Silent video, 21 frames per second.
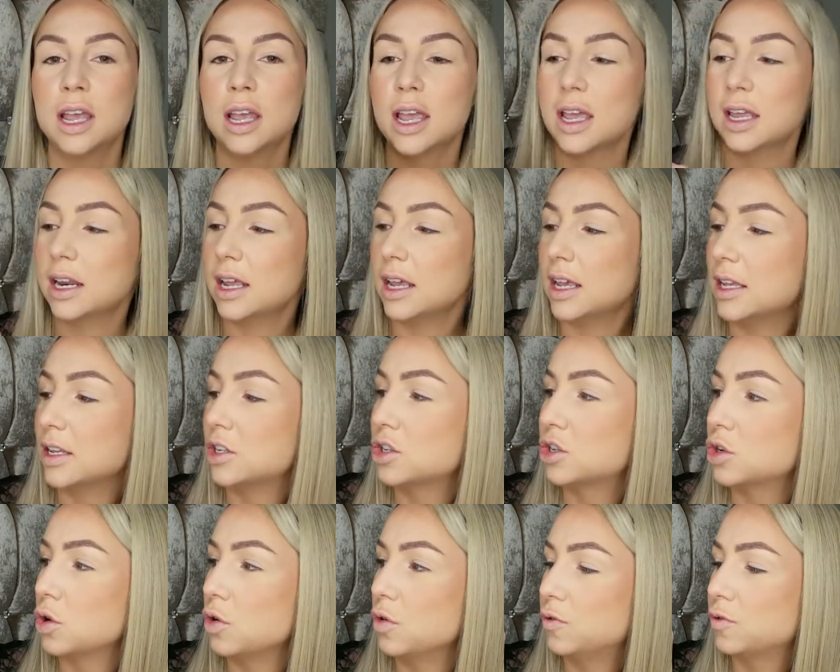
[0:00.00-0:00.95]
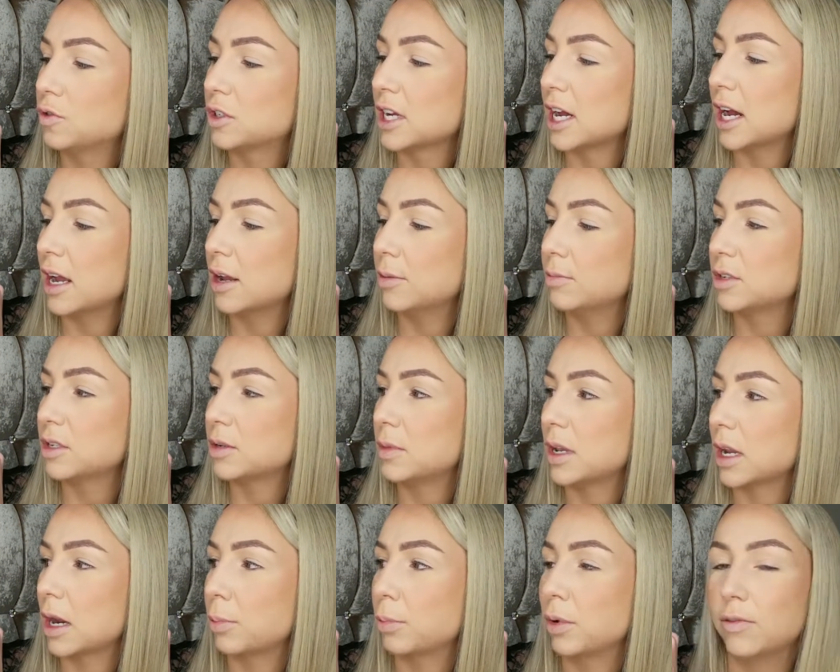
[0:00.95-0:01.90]
It is Soph times
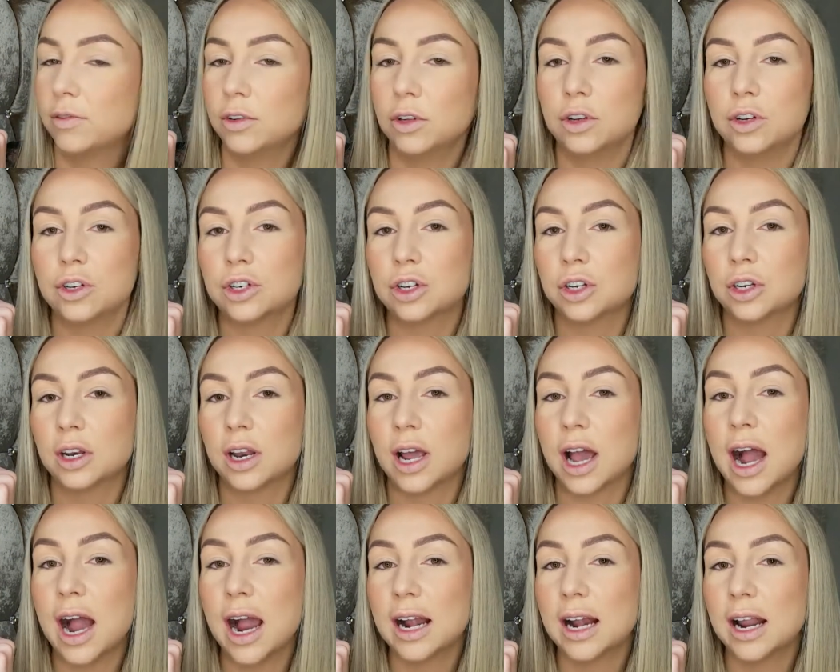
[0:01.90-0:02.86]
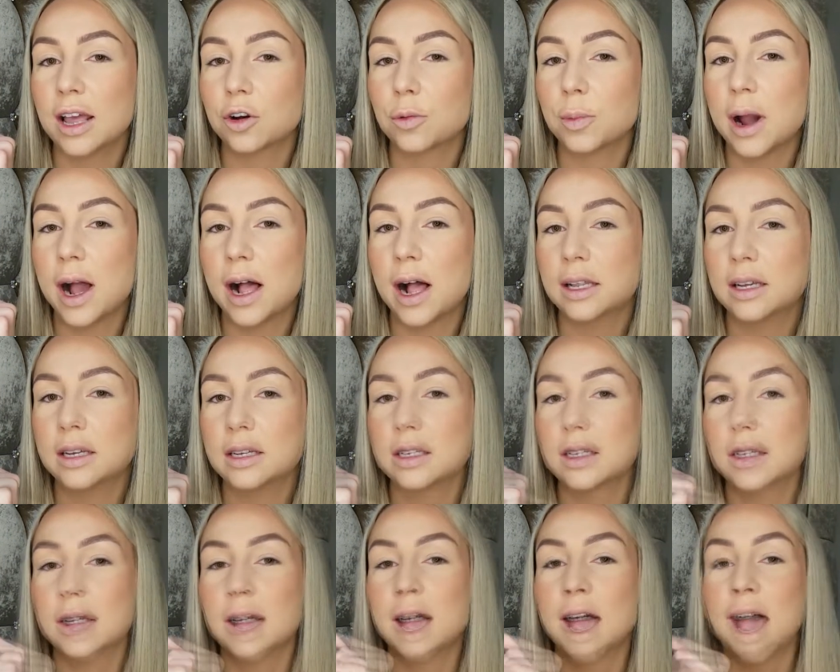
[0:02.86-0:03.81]
Makeup Revolution highlighter
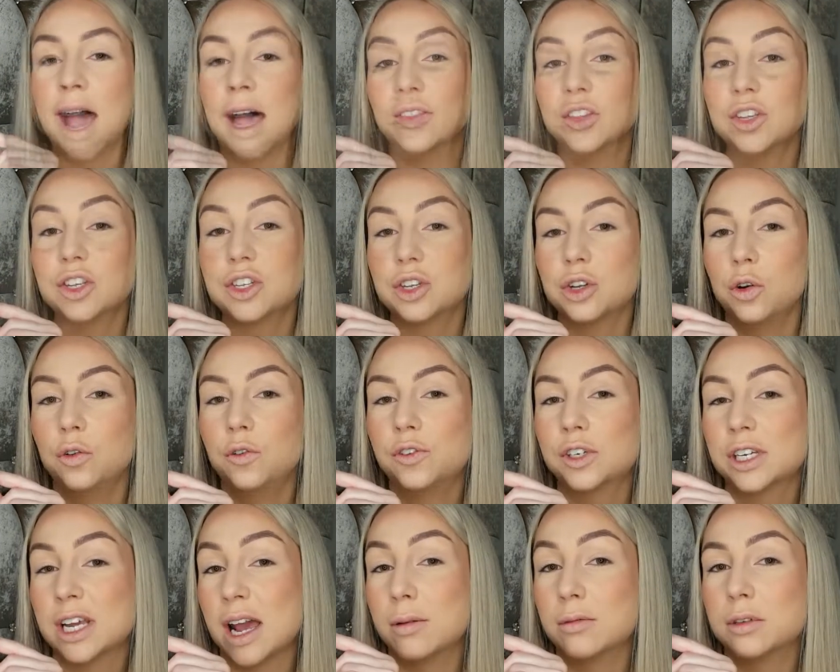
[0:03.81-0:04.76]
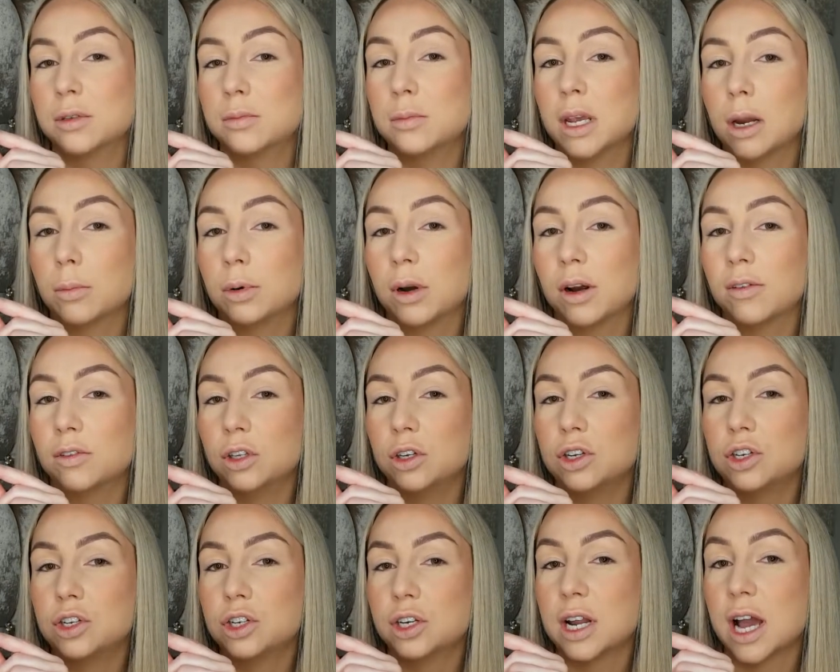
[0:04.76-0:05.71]
palette and the Soph times Makeup
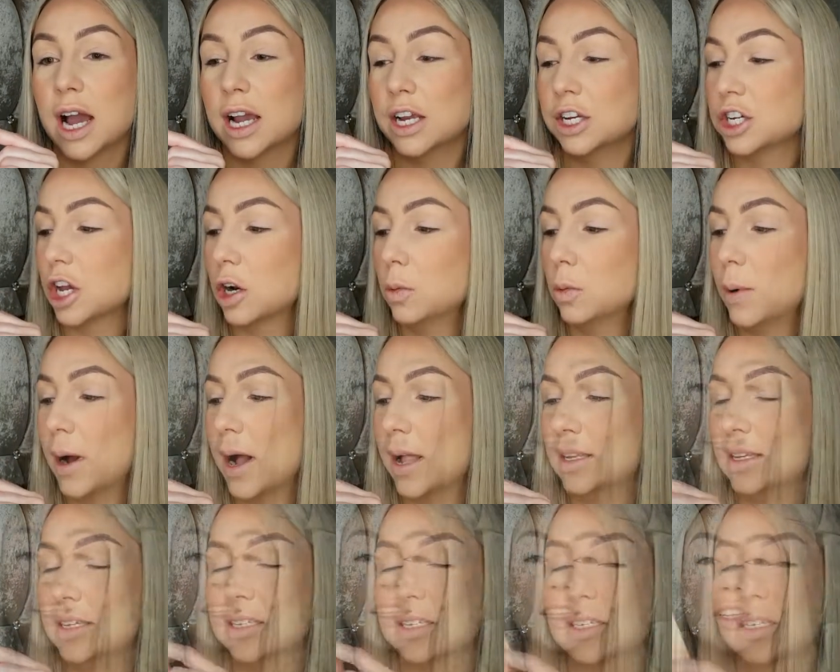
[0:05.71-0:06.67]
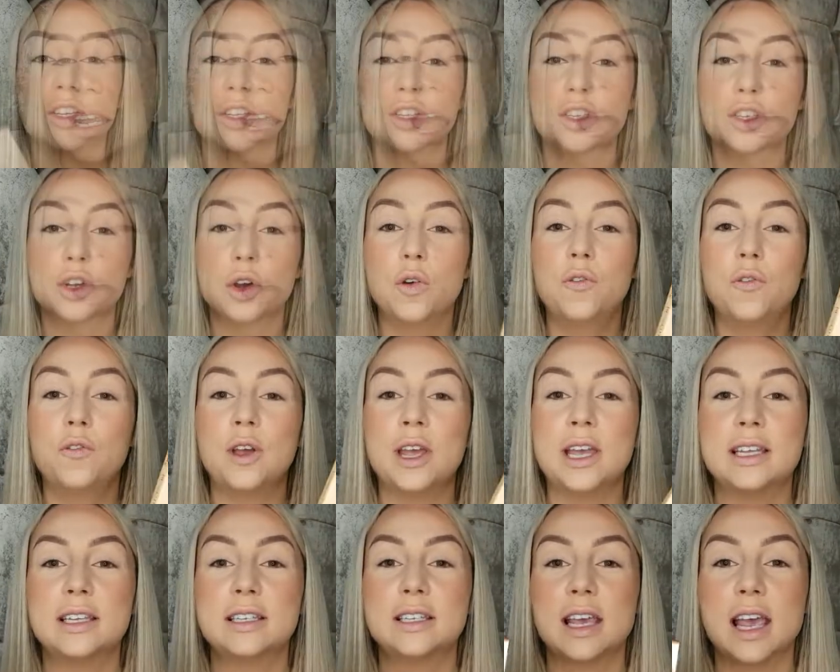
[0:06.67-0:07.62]
Revolution eyeshadow palette. Soph
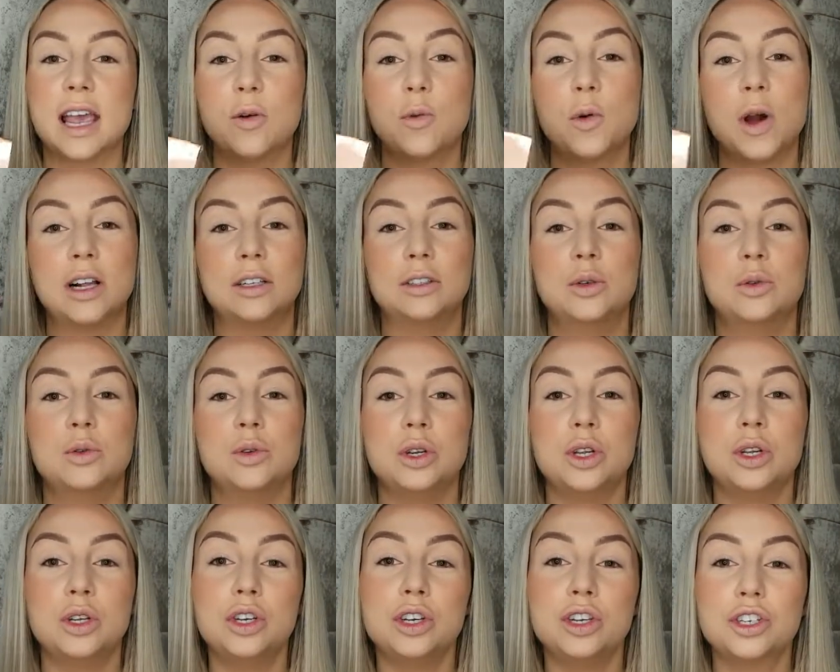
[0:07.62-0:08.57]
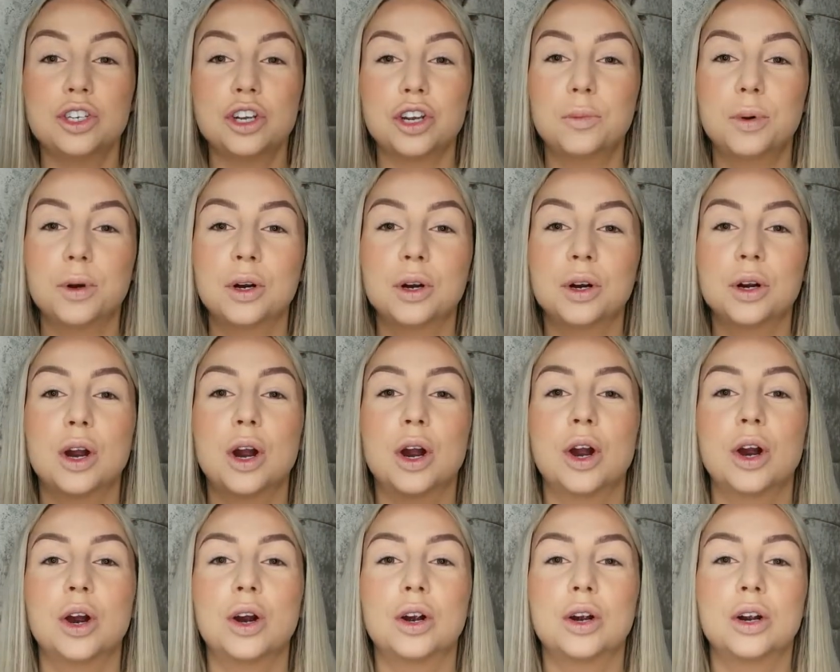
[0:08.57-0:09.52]
is a well-known YouTuber.
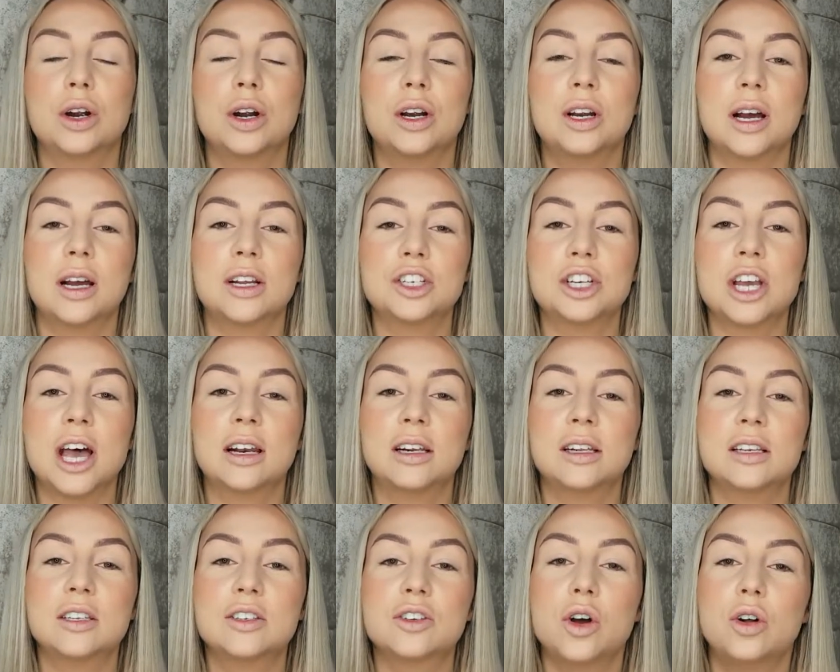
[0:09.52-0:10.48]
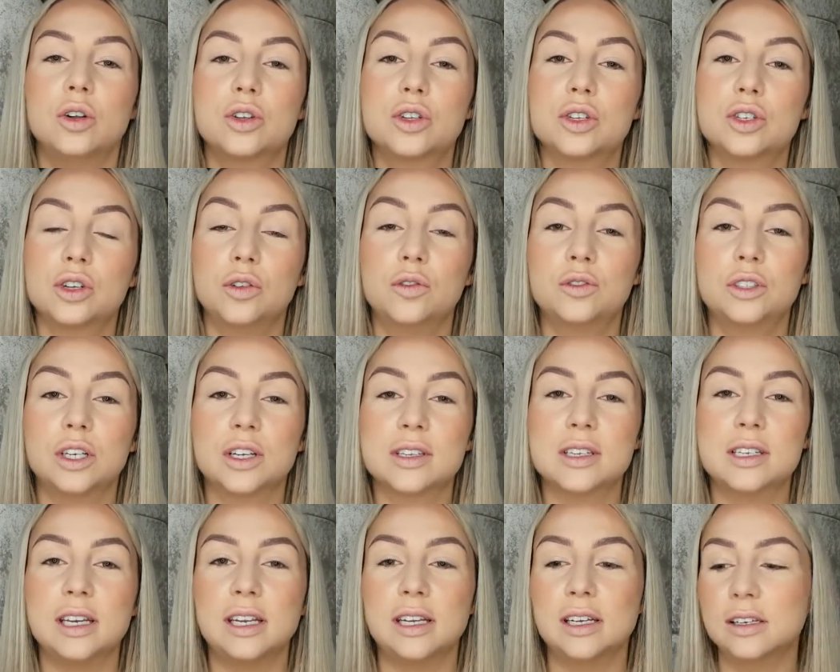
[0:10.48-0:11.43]
Her channel is called Soph
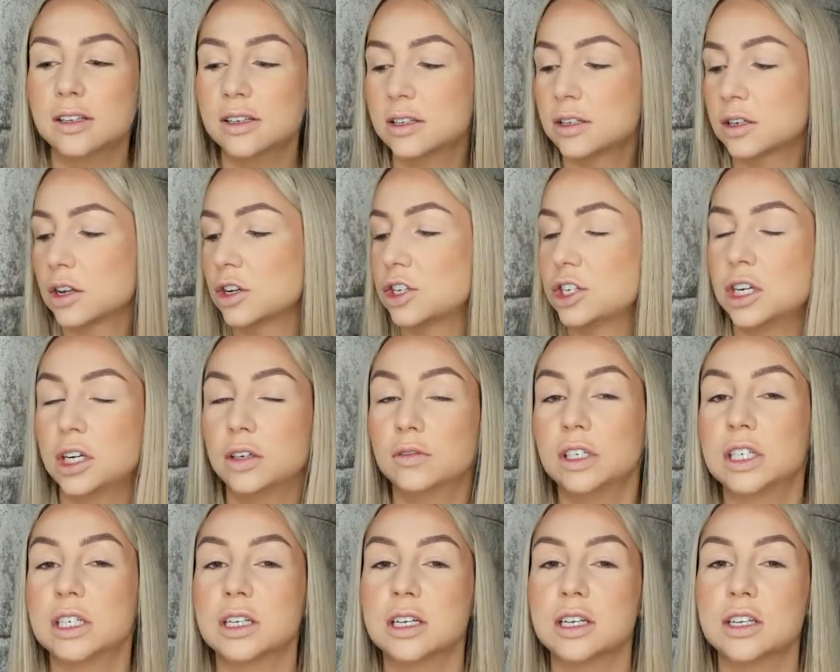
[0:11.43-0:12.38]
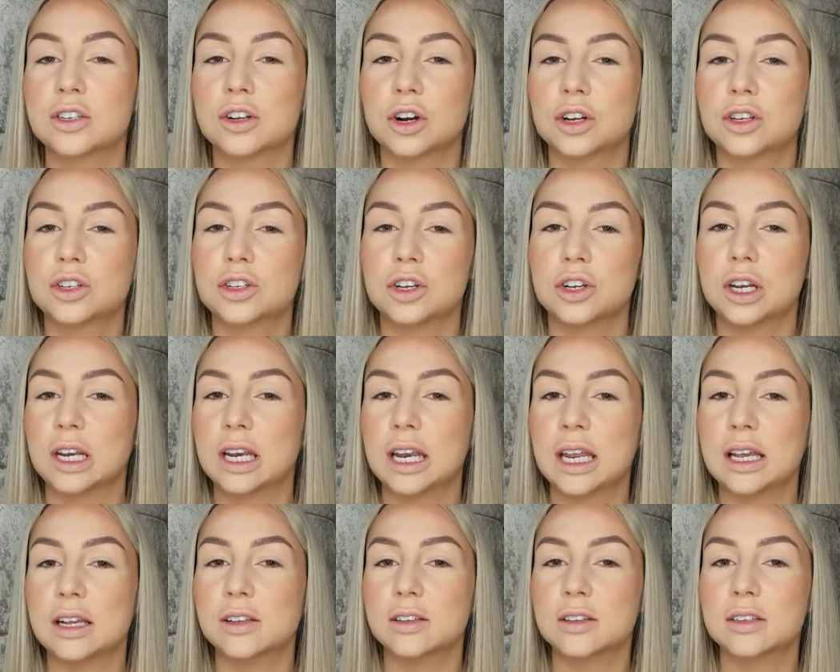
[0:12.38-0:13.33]
Does Nails because she originally started doing
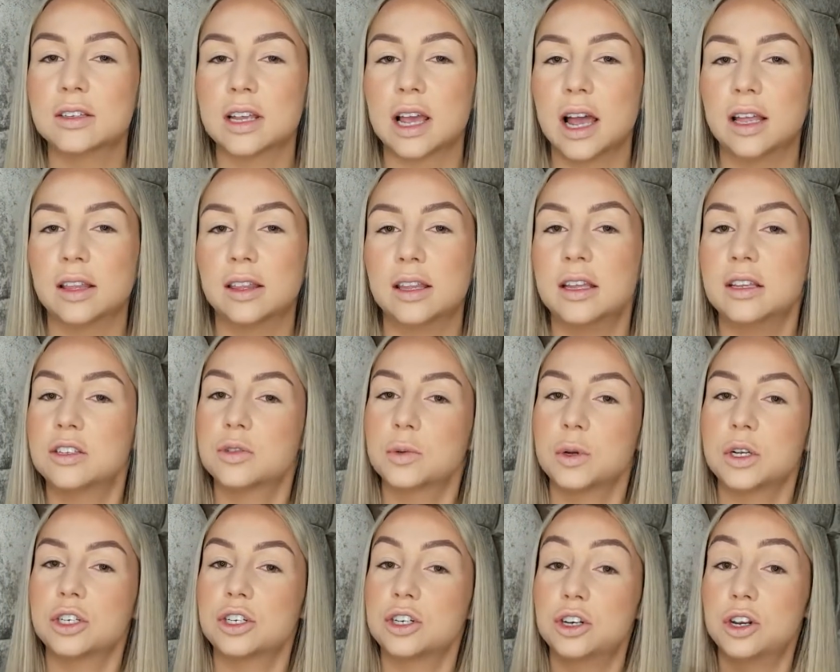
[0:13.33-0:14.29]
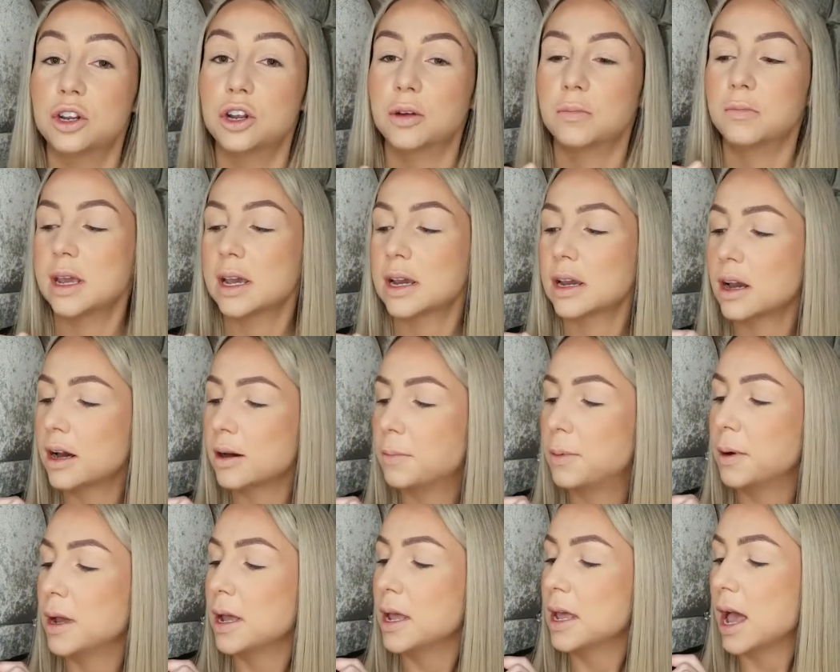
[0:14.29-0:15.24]
nails and then switched to doing makeup.